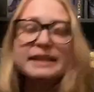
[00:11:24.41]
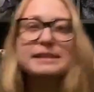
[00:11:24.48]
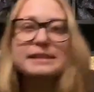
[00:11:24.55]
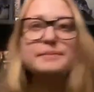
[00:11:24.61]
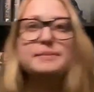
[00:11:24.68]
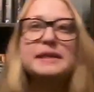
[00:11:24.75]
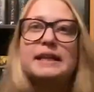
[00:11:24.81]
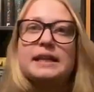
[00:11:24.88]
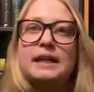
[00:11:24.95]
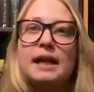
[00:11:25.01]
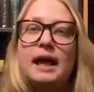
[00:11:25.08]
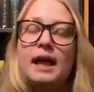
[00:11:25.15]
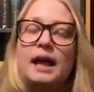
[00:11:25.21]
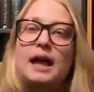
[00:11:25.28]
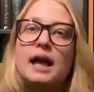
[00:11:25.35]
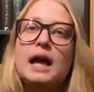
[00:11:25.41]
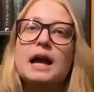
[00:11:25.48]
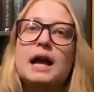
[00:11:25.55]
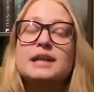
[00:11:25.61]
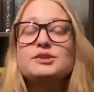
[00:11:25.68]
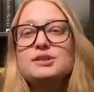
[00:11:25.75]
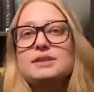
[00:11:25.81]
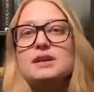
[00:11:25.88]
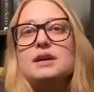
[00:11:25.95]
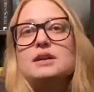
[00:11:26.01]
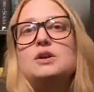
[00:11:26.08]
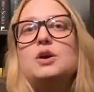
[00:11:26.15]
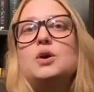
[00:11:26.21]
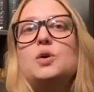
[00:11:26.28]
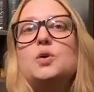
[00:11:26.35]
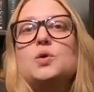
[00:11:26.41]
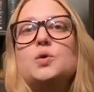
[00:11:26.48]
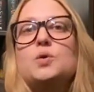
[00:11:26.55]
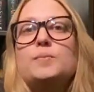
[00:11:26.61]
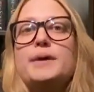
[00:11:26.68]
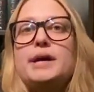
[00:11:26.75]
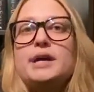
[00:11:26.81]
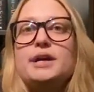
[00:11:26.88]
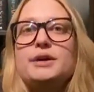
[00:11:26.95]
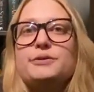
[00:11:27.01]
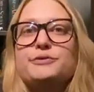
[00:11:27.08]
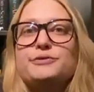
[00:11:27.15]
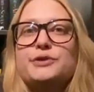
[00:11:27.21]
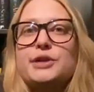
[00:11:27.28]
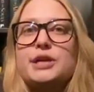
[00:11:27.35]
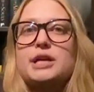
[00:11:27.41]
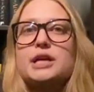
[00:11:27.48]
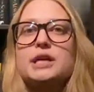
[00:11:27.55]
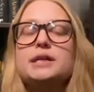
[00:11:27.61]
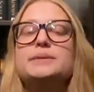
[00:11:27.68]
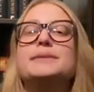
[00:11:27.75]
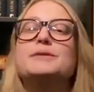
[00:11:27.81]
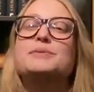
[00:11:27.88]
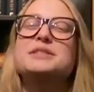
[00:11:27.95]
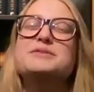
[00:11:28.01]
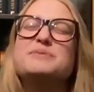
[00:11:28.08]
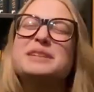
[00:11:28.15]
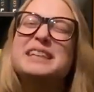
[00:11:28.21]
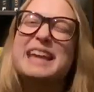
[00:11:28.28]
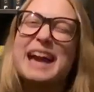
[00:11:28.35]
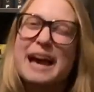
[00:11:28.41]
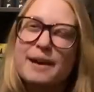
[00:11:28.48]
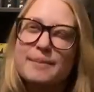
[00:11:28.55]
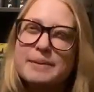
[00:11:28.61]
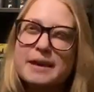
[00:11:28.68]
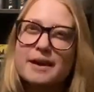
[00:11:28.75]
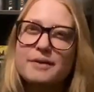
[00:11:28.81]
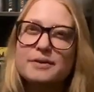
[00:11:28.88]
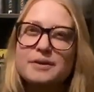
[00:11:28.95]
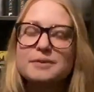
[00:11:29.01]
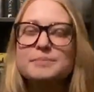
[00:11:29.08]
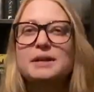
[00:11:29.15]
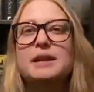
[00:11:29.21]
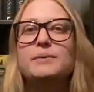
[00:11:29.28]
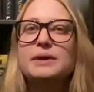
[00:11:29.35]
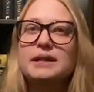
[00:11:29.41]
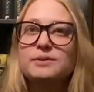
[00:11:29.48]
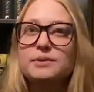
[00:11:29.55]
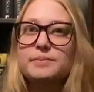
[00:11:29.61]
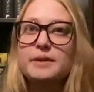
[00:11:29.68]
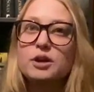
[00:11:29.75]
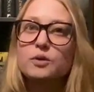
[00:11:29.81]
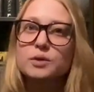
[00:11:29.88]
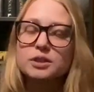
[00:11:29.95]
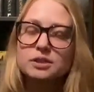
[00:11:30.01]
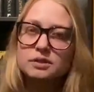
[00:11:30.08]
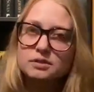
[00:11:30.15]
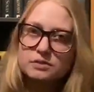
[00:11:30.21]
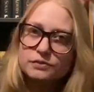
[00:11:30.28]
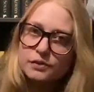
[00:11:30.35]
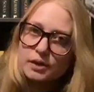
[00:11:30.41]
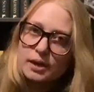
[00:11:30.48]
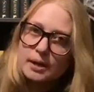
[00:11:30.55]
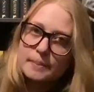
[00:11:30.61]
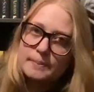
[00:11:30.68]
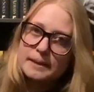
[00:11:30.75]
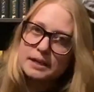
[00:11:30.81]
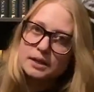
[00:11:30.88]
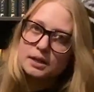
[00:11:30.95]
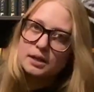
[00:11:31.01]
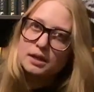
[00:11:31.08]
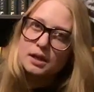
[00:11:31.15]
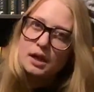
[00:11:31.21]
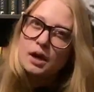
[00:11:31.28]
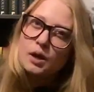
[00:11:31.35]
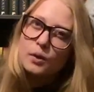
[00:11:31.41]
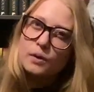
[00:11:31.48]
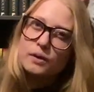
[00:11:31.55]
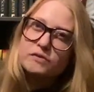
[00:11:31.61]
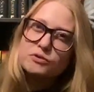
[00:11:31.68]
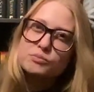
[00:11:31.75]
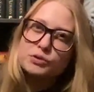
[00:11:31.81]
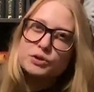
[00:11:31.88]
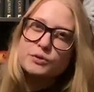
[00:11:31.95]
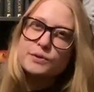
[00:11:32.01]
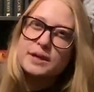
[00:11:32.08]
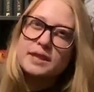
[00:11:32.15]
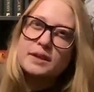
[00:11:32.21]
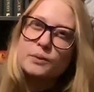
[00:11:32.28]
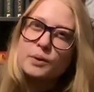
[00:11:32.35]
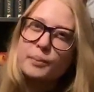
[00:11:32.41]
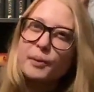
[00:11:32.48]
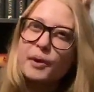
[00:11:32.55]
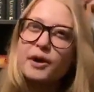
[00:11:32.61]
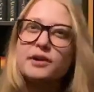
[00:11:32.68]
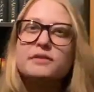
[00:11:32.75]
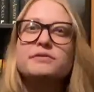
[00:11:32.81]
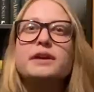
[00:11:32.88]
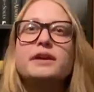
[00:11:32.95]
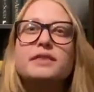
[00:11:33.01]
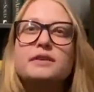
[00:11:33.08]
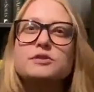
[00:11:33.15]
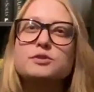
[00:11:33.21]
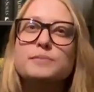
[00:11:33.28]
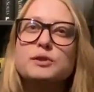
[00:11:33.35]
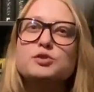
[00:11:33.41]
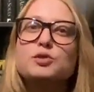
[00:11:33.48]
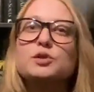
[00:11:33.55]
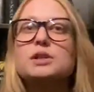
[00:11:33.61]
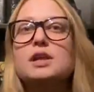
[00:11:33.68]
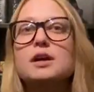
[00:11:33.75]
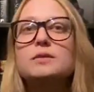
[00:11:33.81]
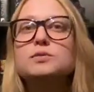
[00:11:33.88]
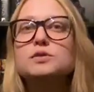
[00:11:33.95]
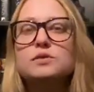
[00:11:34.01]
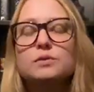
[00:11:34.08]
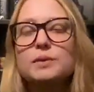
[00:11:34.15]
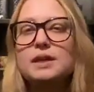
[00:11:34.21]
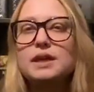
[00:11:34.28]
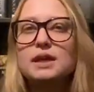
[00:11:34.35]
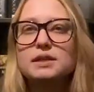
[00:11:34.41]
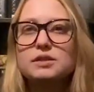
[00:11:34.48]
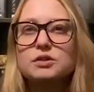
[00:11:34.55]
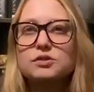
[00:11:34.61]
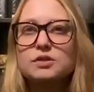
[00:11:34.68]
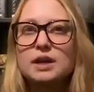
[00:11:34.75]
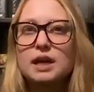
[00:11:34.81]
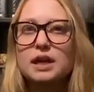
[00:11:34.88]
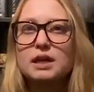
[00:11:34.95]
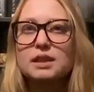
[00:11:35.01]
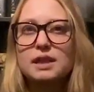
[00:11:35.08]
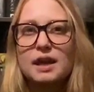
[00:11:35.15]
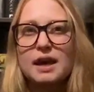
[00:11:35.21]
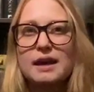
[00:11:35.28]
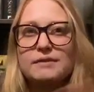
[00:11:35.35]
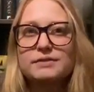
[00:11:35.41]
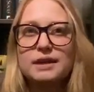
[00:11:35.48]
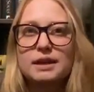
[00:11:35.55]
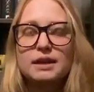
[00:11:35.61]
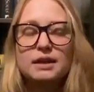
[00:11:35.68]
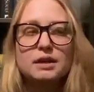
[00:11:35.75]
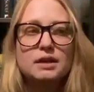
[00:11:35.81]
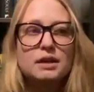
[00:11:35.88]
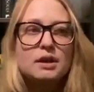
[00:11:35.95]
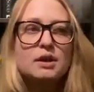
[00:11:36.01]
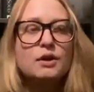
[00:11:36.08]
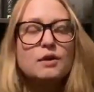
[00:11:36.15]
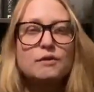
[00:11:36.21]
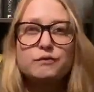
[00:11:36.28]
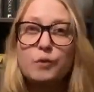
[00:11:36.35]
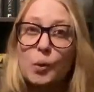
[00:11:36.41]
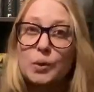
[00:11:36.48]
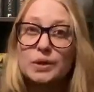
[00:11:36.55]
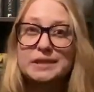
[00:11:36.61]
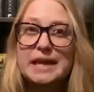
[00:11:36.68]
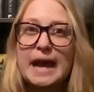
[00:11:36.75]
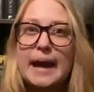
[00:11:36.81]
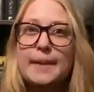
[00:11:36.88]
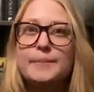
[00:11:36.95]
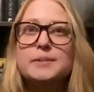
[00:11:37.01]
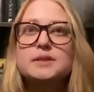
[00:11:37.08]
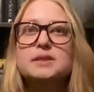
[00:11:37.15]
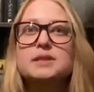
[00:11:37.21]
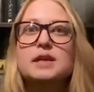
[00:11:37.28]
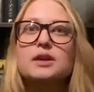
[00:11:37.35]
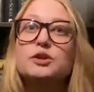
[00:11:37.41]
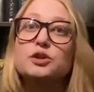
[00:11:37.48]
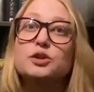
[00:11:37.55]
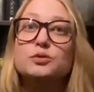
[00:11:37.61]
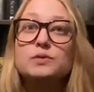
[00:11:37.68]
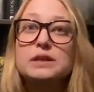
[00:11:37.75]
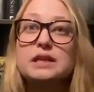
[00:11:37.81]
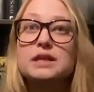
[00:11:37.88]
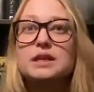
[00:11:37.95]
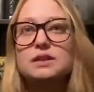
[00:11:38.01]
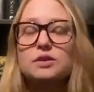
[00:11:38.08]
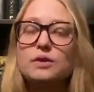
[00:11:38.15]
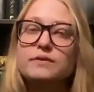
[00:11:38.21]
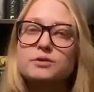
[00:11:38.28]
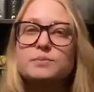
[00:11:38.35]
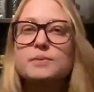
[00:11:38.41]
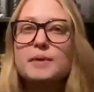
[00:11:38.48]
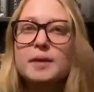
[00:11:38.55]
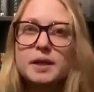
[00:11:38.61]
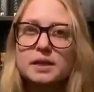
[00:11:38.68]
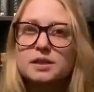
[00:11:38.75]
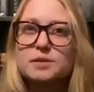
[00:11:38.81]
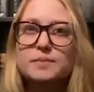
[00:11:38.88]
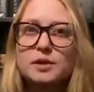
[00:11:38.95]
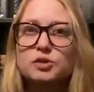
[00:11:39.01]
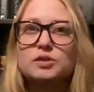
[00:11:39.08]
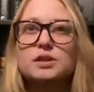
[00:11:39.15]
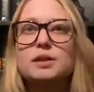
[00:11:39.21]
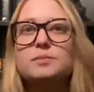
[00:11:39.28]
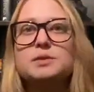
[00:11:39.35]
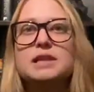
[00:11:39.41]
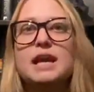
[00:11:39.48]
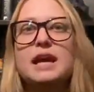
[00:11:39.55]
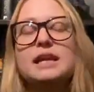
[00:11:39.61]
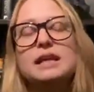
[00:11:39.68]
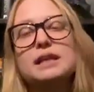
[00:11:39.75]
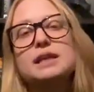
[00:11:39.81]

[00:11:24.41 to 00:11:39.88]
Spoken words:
update. I just got home from, it wasn't really happy hour, but I went out with my coworkers for a beer. We have a brewery that we're part of like their special club, so we get to try, they have like 4 taps that are unique and you have to be part of the special club to get it.